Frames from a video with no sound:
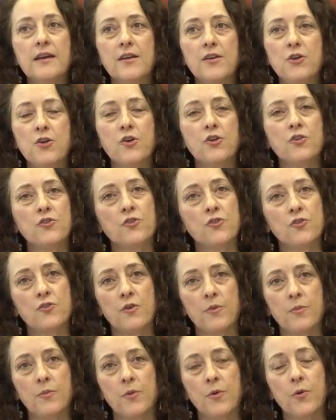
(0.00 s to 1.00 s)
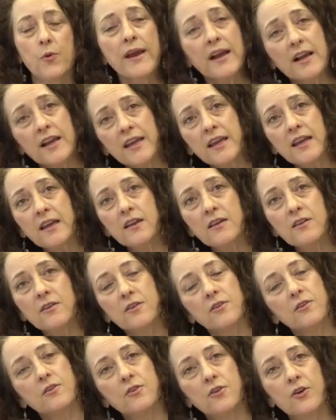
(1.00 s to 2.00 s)
You can do them quickly,
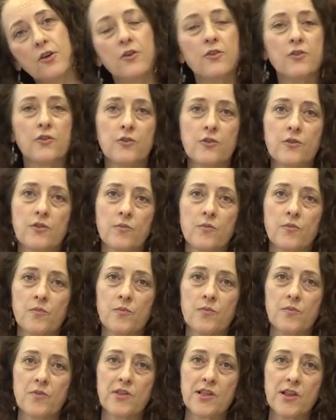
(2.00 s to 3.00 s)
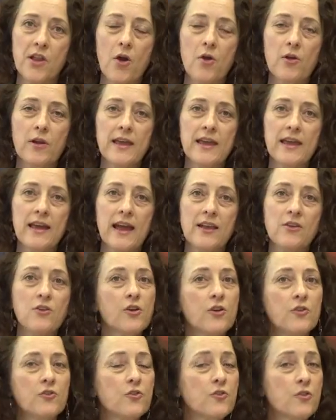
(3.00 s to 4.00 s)
you can do them slowly, and
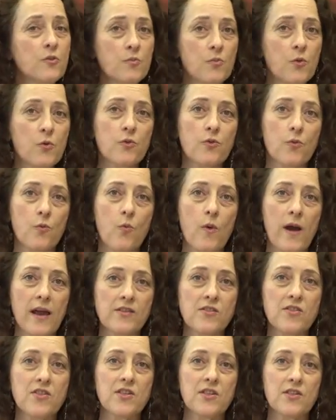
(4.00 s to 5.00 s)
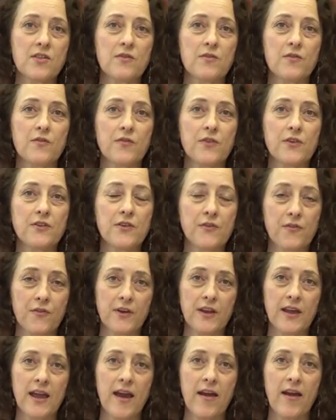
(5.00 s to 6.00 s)
you can do them more than once for
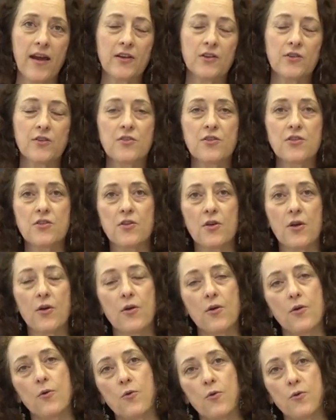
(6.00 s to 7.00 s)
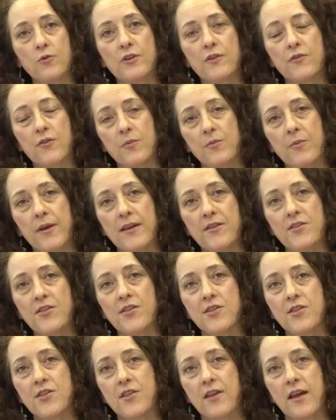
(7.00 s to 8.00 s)
different characters or different
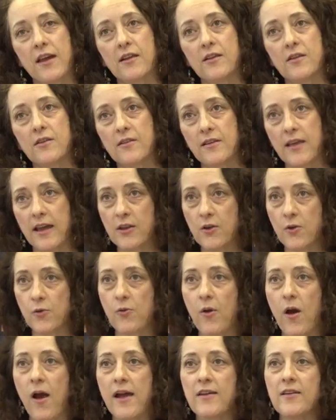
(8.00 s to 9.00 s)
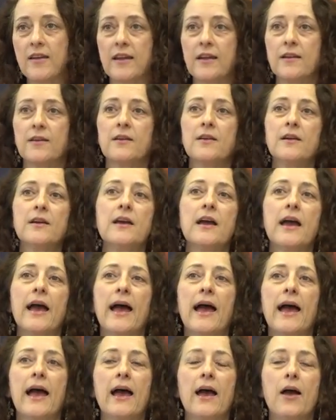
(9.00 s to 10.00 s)
pieces that you're writing.
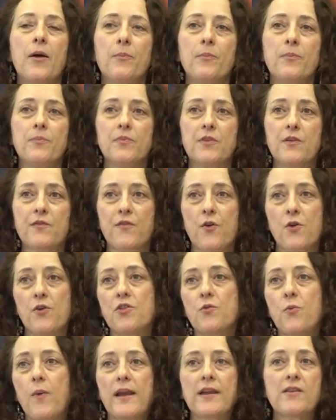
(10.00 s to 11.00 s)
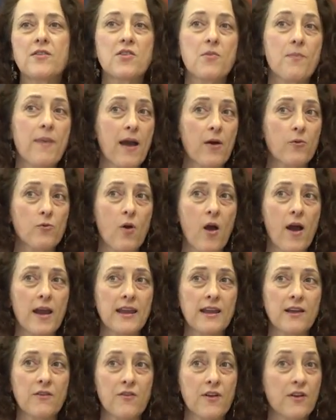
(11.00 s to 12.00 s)
The first one is about
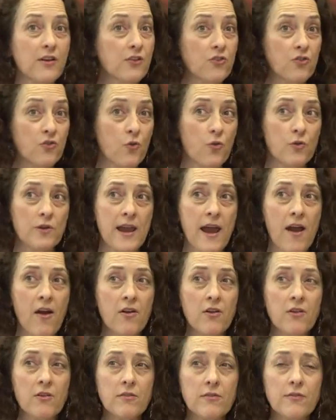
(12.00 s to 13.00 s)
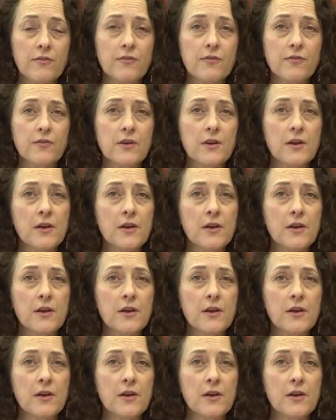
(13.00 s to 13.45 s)
writing a very short narrative.